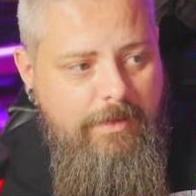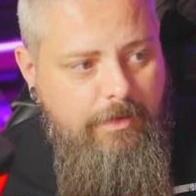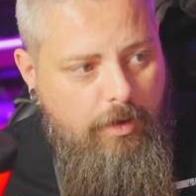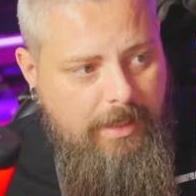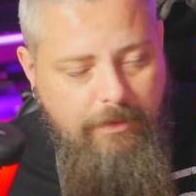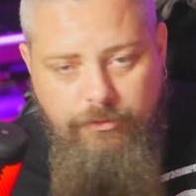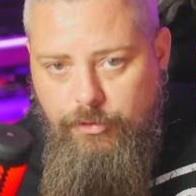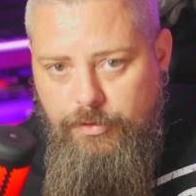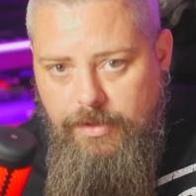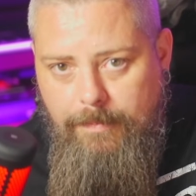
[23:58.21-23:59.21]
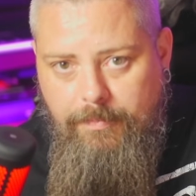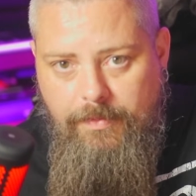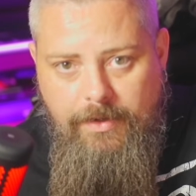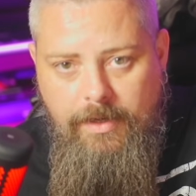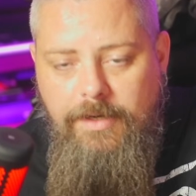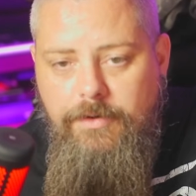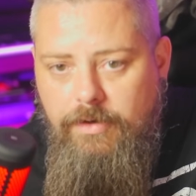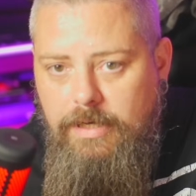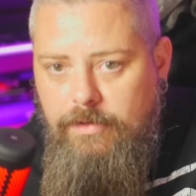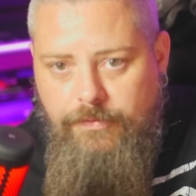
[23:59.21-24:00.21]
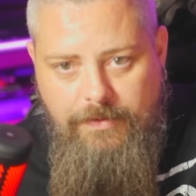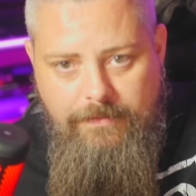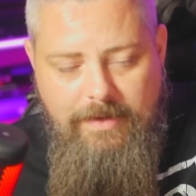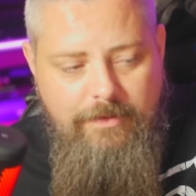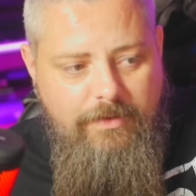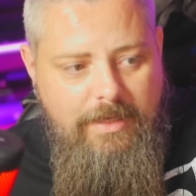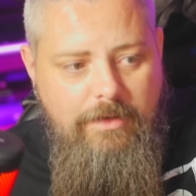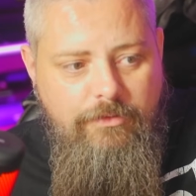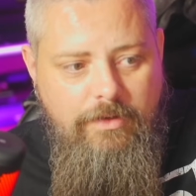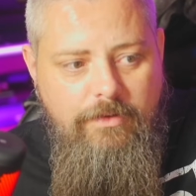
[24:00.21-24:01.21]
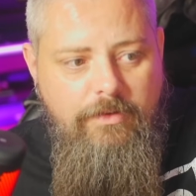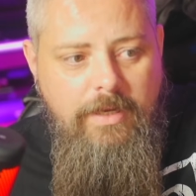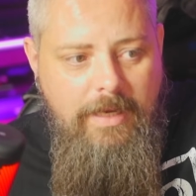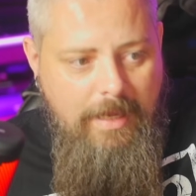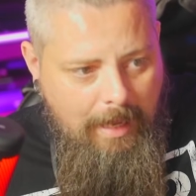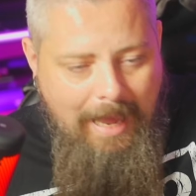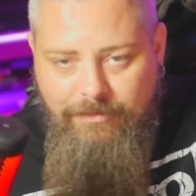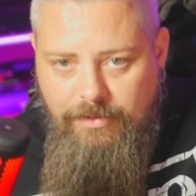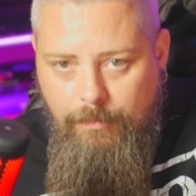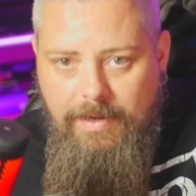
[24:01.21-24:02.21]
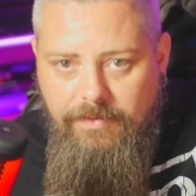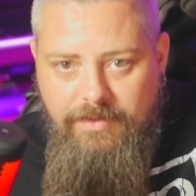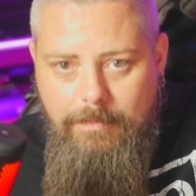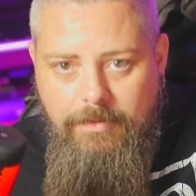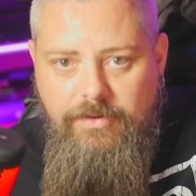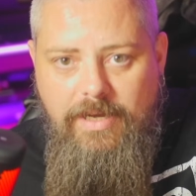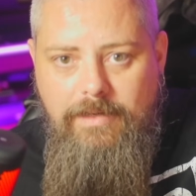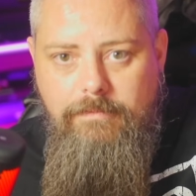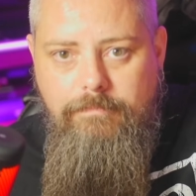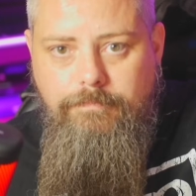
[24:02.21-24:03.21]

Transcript: They've got kids turning up that are underage for investigations, asking where the demons are.